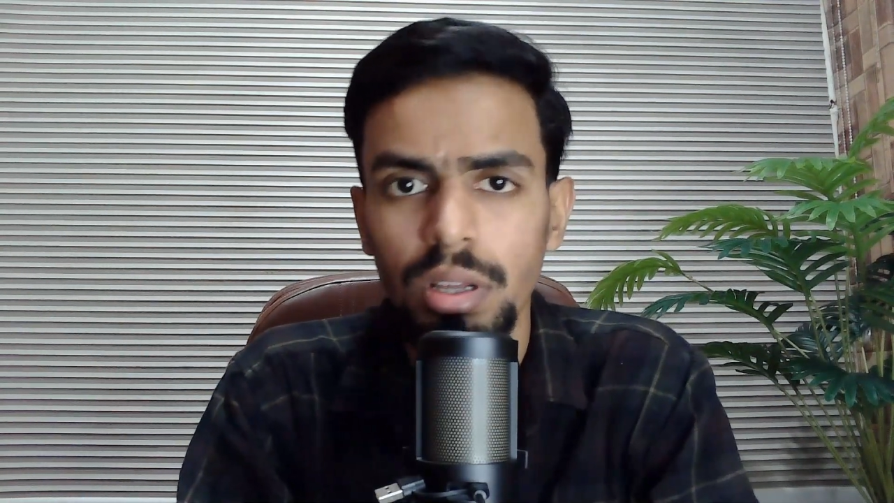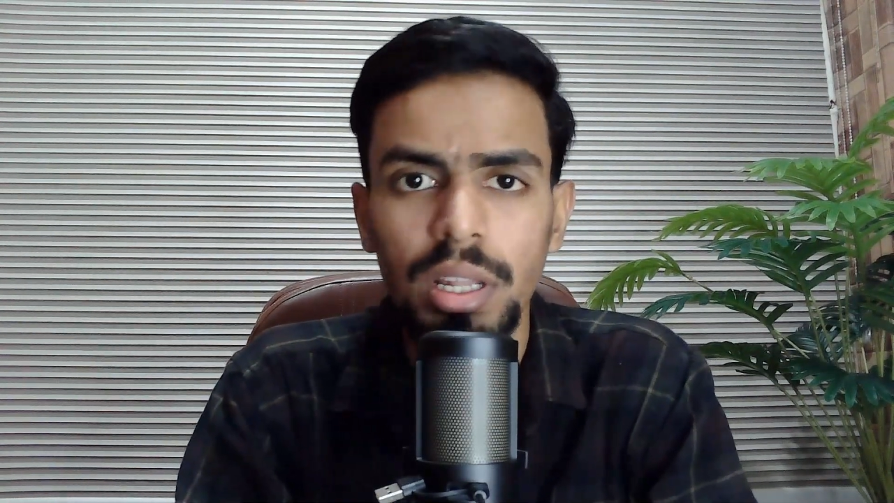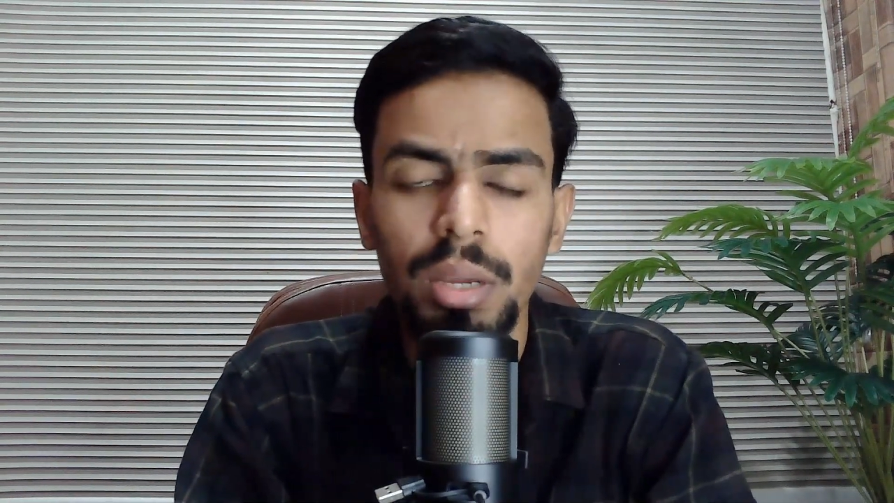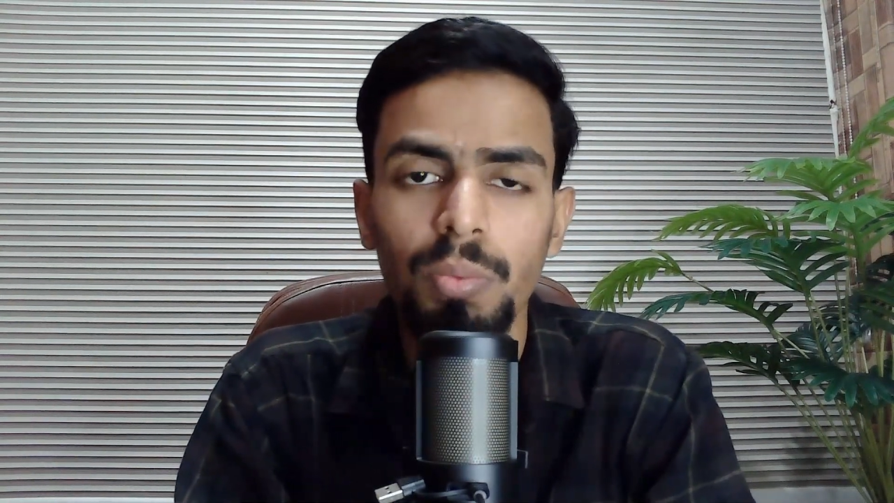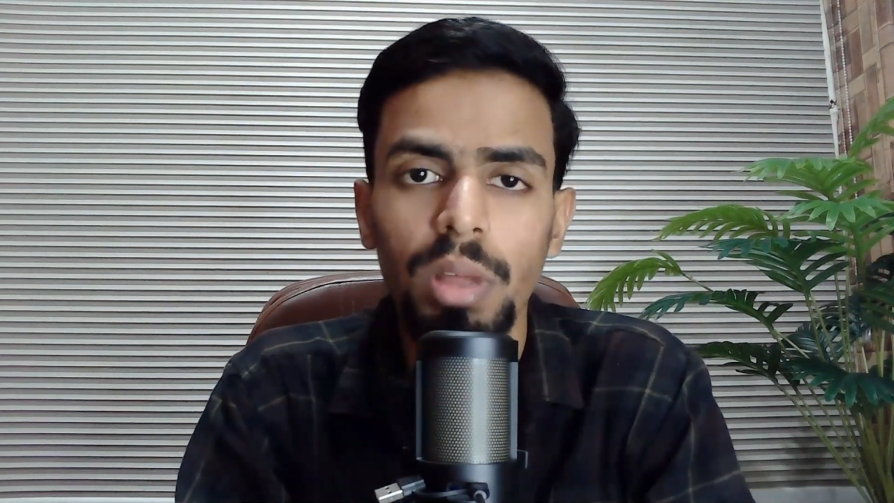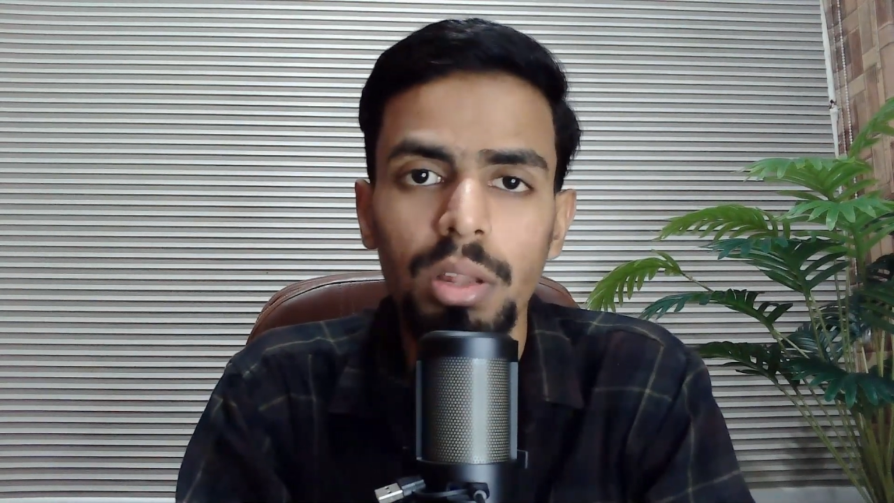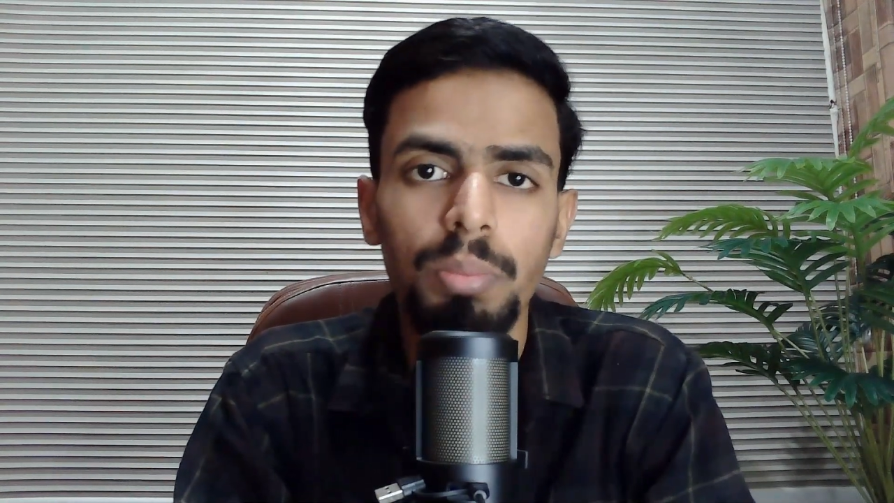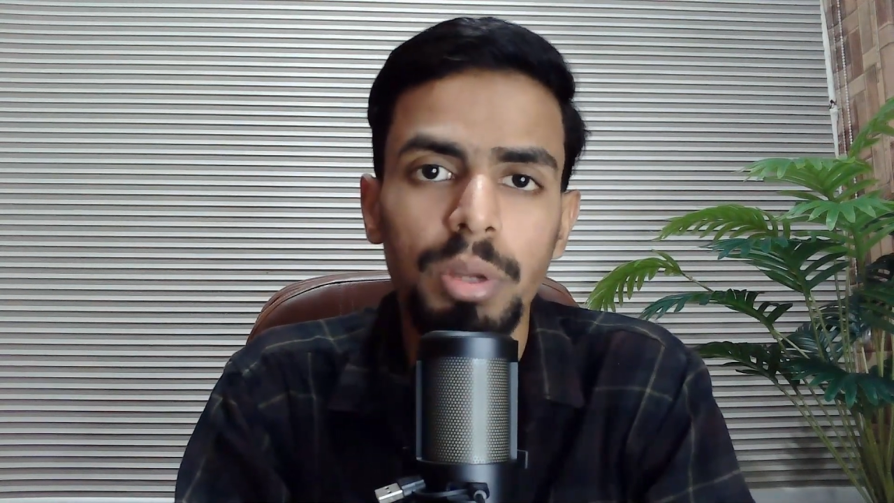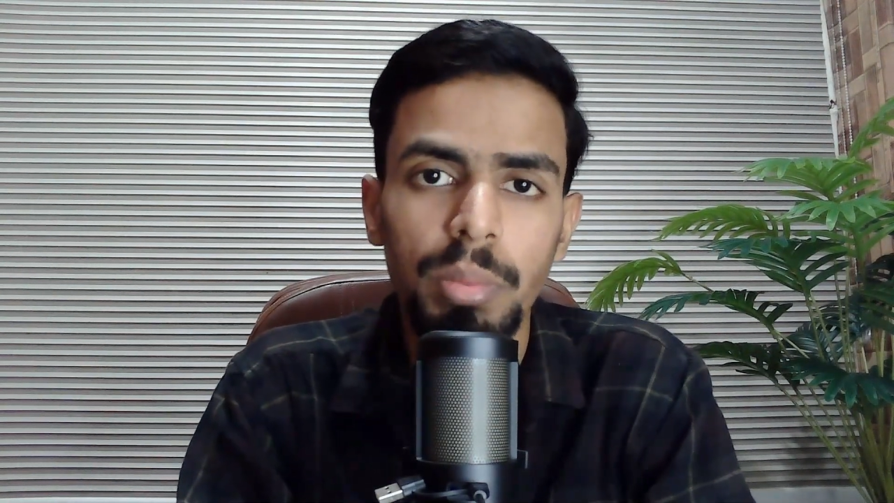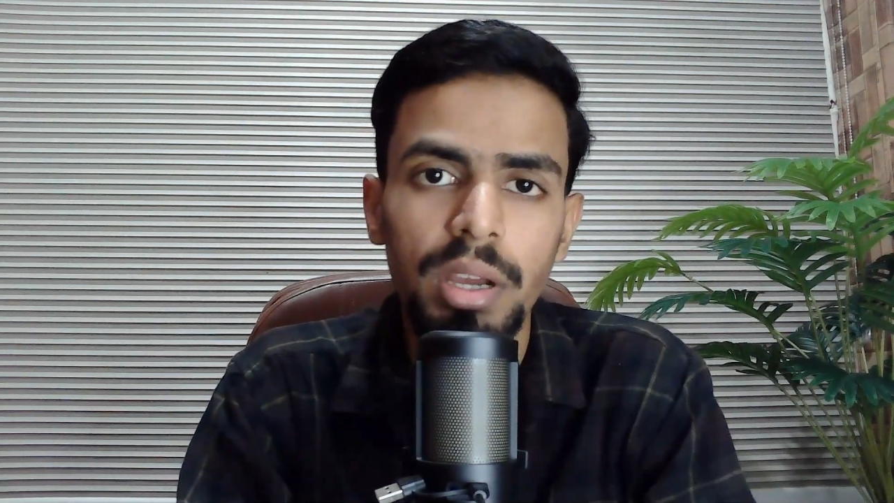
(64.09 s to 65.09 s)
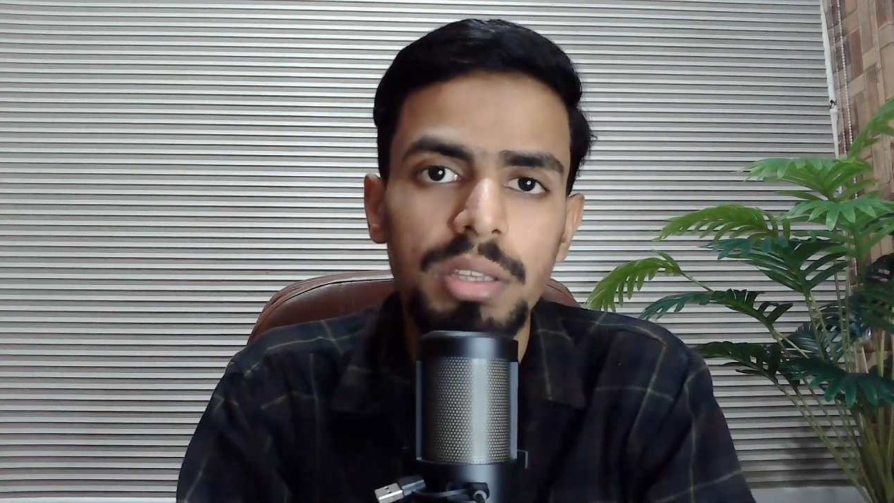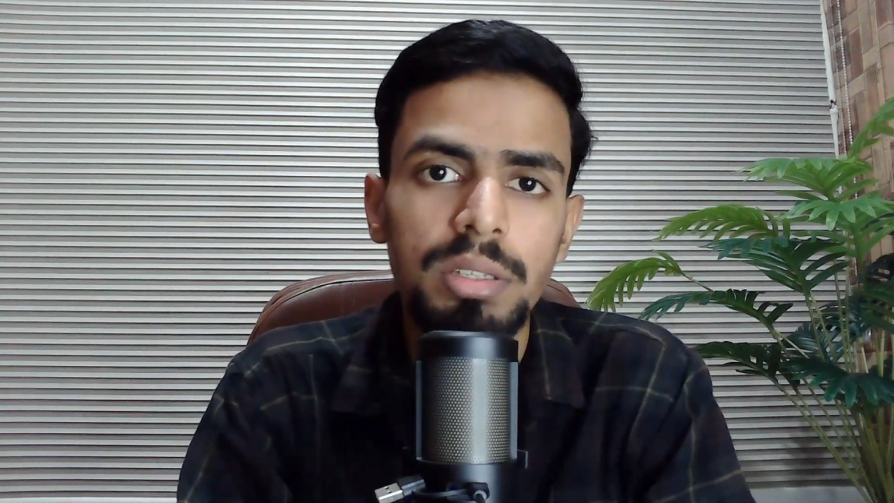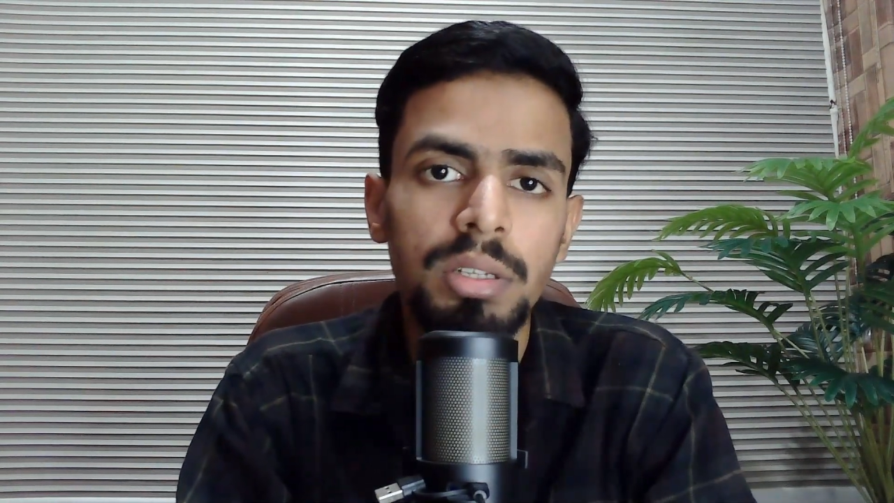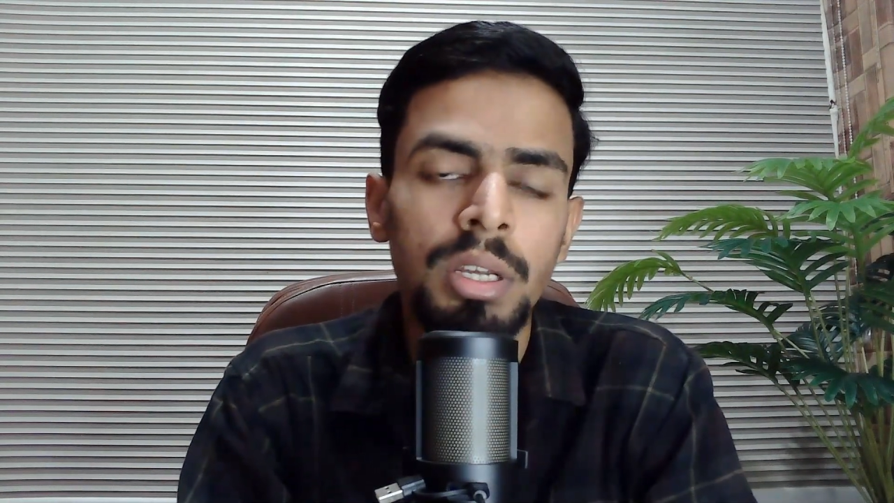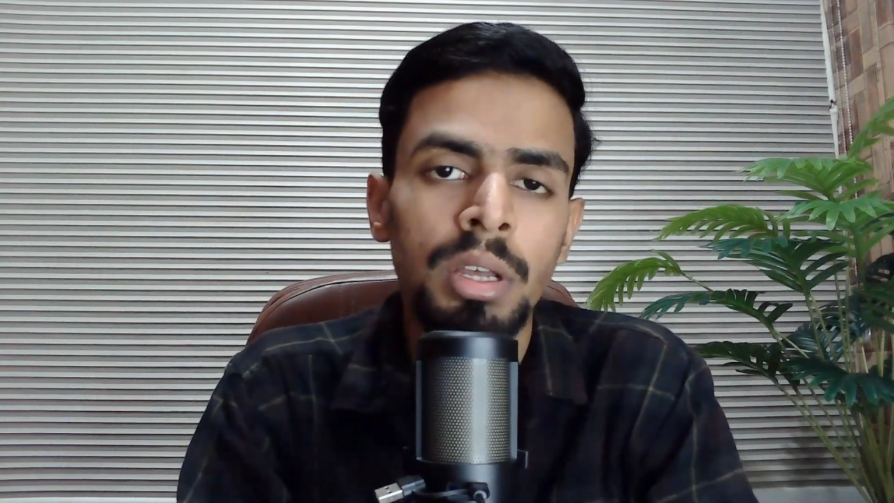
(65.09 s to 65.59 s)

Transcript: like well optimized.